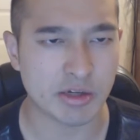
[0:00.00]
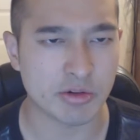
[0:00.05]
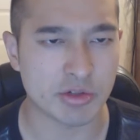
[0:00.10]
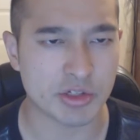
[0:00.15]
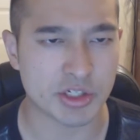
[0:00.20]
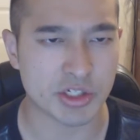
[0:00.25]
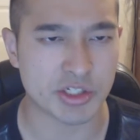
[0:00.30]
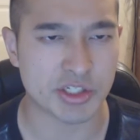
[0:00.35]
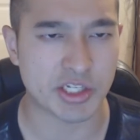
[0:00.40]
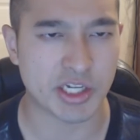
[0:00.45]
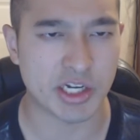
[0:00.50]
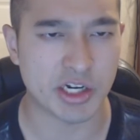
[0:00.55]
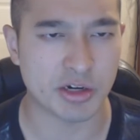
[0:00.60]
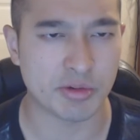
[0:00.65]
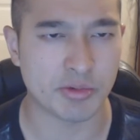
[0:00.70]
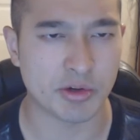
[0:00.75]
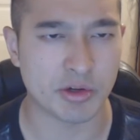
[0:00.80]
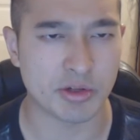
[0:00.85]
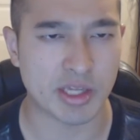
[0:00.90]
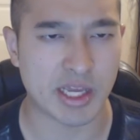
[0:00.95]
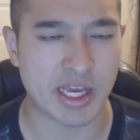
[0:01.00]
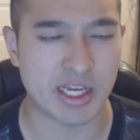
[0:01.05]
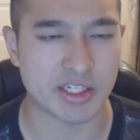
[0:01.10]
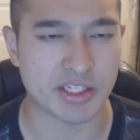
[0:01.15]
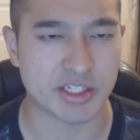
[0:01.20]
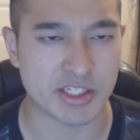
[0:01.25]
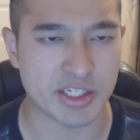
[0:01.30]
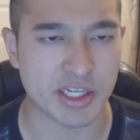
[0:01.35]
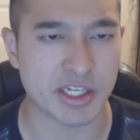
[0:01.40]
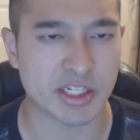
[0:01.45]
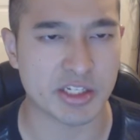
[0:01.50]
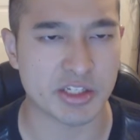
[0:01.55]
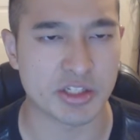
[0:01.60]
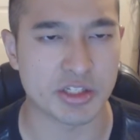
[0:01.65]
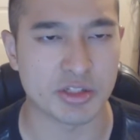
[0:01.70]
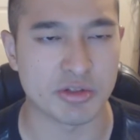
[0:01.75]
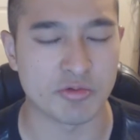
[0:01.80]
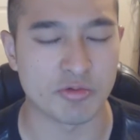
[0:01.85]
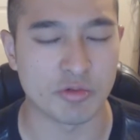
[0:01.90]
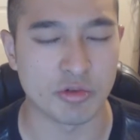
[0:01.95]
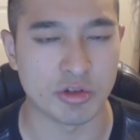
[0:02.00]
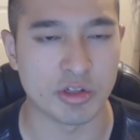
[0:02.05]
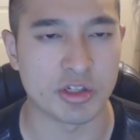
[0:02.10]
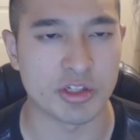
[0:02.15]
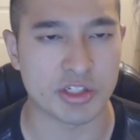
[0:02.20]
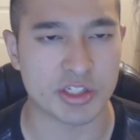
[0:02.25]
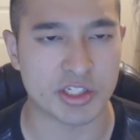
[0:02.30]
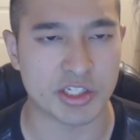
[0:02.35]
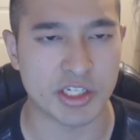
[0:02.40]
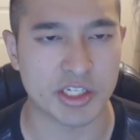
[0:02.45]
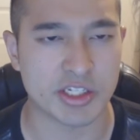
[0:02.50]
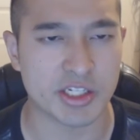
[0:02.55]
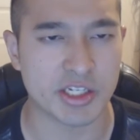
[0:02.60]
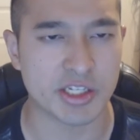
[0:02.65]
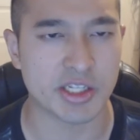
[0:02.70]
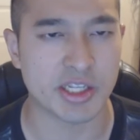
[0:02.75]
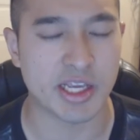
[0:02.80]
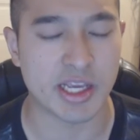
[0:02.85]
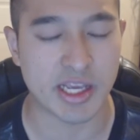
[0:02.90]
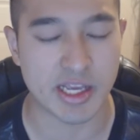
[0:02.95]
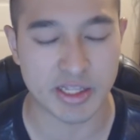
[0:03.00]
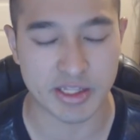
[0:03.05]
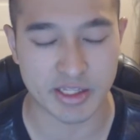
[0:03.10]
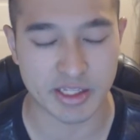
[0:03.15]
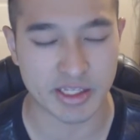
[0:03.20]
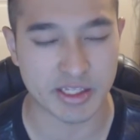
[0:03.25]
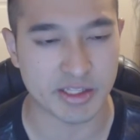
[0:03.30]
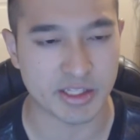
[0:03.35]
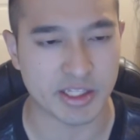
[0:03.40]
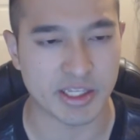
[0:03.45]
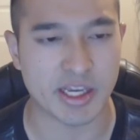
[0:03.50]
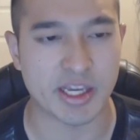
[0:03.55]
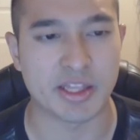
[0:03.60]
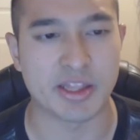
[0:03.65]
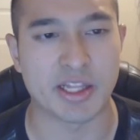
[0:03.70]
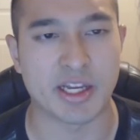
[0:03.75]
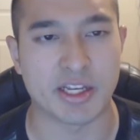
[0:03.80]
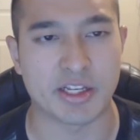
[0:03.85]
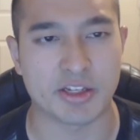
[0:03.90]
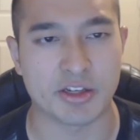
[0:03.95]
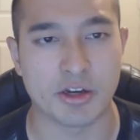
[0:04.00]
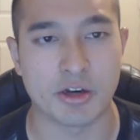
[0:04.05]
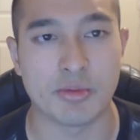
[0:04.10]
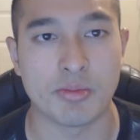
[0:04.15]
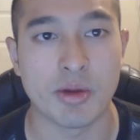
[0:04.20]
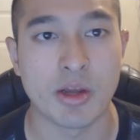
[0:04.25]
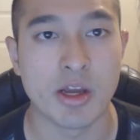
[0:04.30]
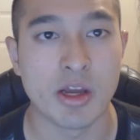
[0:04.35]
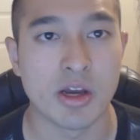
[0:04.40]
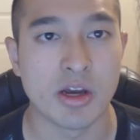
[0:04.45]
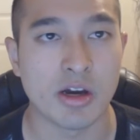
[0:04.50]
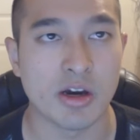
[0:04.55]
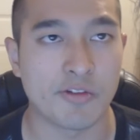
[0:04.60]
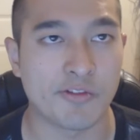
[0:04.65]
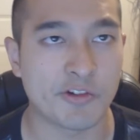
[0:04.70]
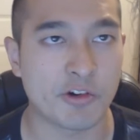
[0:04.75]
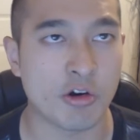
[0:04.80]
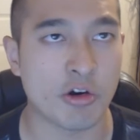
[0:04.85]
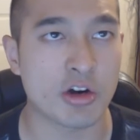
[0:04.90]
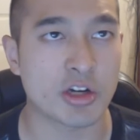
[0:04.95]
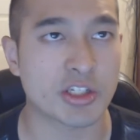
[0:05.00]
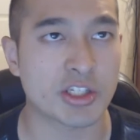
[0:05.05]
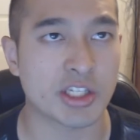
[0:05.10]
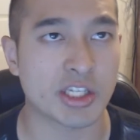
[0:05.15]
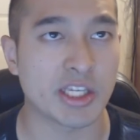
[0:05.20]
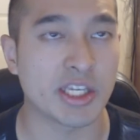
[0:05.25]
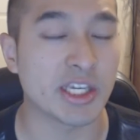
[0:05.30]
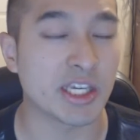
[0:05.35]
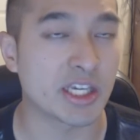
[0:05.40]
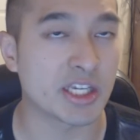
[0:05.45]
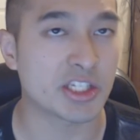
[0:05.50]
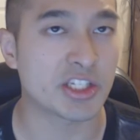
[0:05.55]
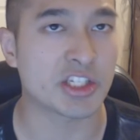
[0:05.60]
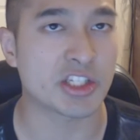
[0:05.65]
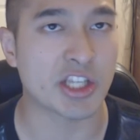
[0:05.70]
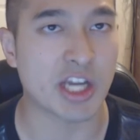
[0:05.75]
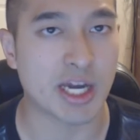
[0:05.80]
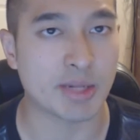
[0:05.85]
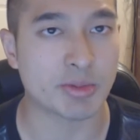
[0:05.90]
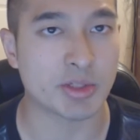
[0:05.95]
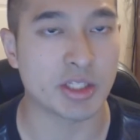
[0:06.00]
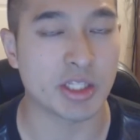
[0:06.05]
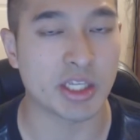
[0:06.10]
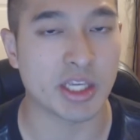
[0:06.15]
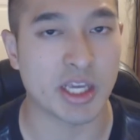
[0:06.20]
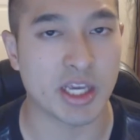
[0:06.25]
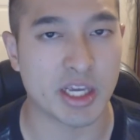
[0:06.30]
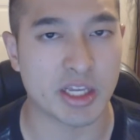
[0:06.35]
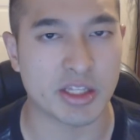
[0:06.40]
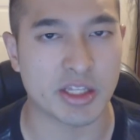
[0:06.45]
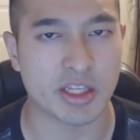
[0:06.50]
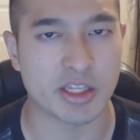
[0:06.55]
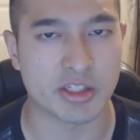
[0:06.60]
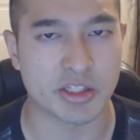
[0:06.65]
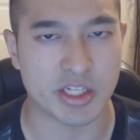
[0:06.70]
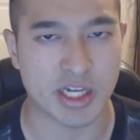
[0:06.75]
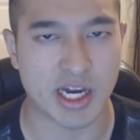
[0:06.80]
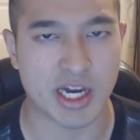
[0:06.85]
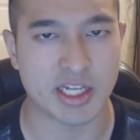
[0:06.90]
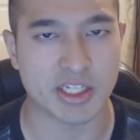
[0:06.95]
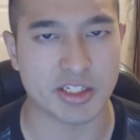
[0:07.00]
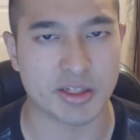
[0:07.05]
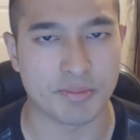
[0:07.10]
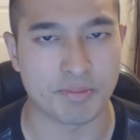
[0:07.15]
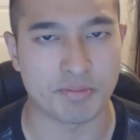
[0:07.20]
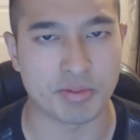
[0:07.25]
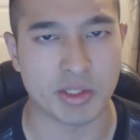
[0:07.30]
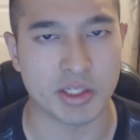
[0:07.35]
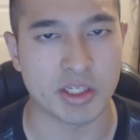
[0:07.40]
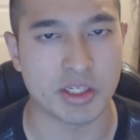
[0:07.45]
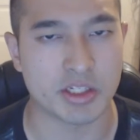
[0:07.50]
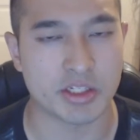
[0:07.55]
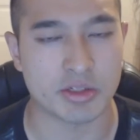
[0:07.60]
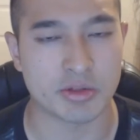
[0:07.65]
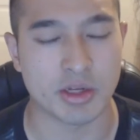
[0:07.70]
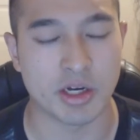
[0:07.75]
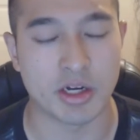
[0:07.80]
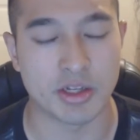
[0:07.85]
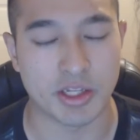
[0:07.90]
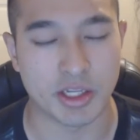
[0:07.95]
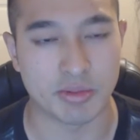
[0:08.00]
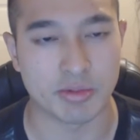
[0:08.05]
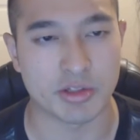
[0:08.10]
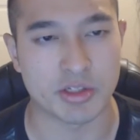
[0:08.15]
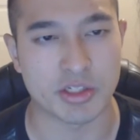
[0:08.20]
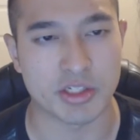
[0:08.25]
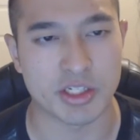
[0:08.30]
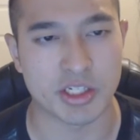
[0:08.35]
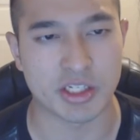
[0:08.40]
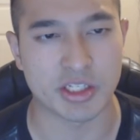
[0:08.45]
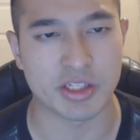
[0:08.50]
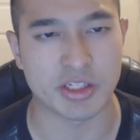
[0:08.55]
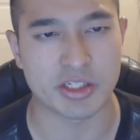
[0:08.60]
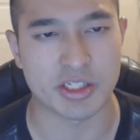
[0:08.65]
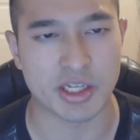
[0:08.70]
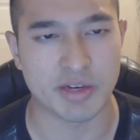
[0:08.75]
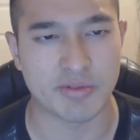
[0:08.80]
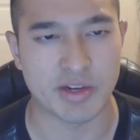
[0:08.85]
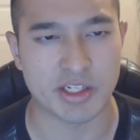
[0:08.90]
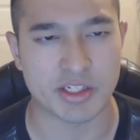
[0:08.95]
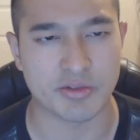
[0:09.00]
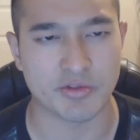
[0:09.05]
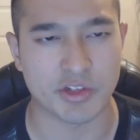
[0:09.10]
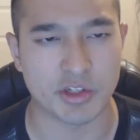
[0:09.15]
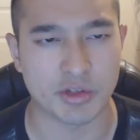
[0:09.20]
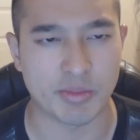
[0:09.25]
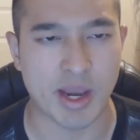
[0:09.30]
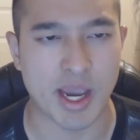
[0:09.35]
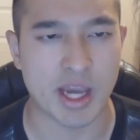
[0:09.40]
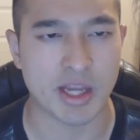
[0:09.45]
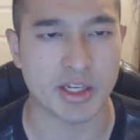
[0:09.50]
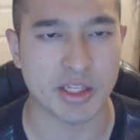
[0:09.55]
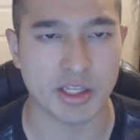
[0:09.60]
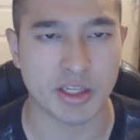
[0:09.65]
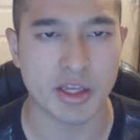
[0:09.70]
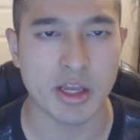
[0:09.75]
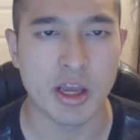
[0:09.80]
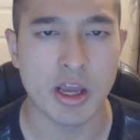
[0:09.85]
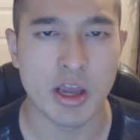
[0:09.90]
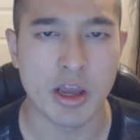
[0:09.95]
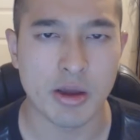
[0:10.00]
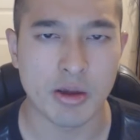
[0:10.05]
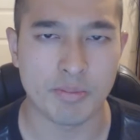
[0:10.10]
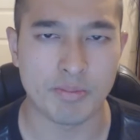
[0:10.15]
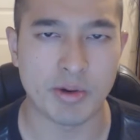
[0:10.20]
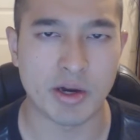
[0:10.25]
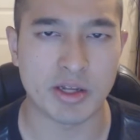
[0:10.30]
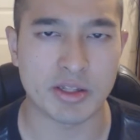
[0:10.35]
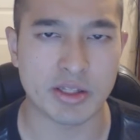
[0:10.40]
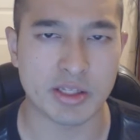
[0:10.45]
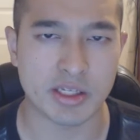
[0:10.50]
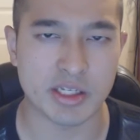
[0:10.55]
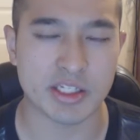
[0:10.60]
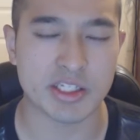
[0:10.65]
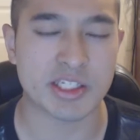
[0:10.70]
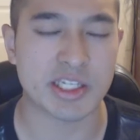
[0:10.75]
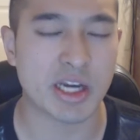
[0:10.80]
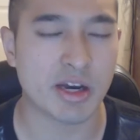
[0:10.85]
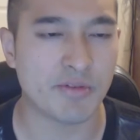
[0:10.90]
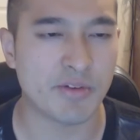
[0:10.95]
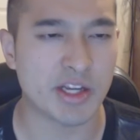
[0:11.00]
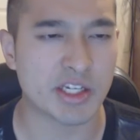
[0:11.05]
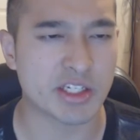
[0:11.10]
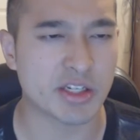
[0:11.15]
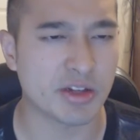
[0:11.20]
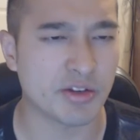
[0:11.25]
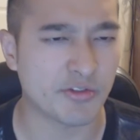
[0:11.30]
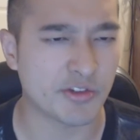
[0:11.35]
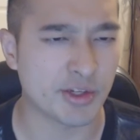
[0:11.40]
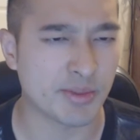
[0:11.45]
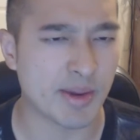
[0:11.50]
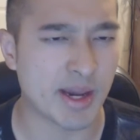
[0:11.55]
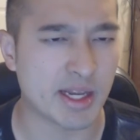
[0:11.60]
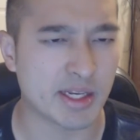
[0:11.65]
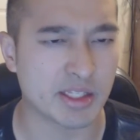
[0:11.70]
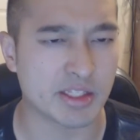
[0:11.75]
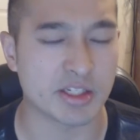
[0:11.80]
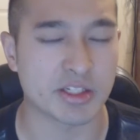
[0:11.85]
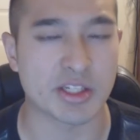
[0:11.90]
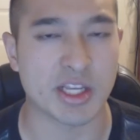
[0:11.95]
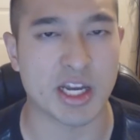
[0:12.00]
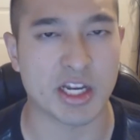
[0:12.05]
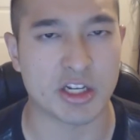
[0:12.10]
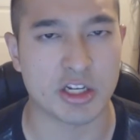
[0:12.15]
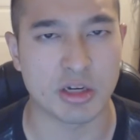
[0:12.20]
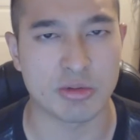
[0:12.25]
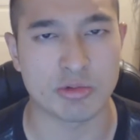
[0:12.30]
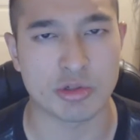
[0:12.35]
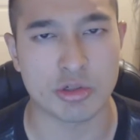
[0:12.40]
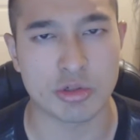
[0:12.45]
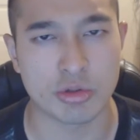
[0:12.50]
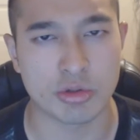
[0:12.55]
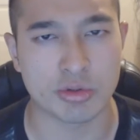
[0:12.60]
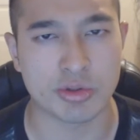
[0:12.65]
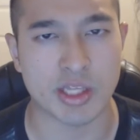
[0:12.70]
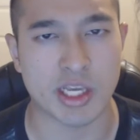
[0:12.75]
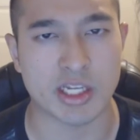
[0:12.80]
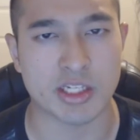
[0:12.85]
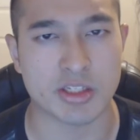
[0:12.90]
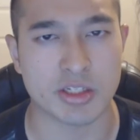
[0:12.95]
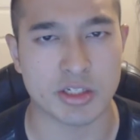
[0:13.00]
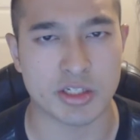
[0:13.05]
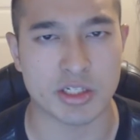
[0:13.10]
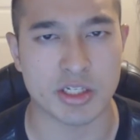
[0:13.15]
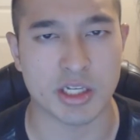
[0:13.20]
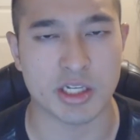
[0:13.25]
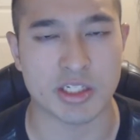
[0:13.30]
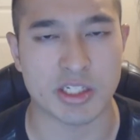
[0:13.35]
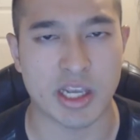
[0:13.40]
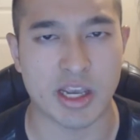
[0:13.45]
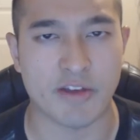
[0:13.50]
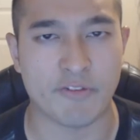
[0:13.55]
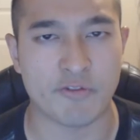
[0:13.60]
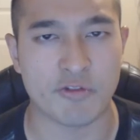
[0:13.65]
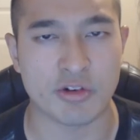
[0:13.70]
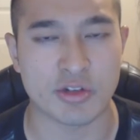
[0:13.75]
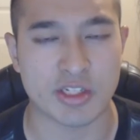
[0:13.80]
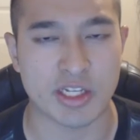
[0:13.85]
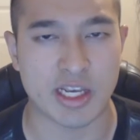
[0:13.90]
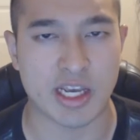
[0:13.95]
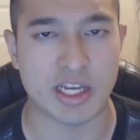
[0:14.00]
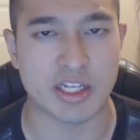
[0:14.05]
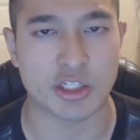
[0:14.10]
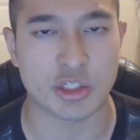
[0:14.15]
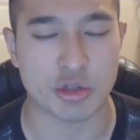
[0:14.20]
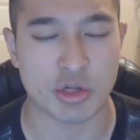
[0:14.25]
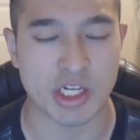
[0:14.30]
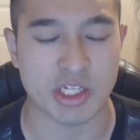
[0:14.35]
was just terrible as Sig and Ruler sees it, and in the end, of course he is stopped in the end and dies in peace, unable to see the salvation of humanity. But his salvation of humanity does not come true thanks to Sig's efforts as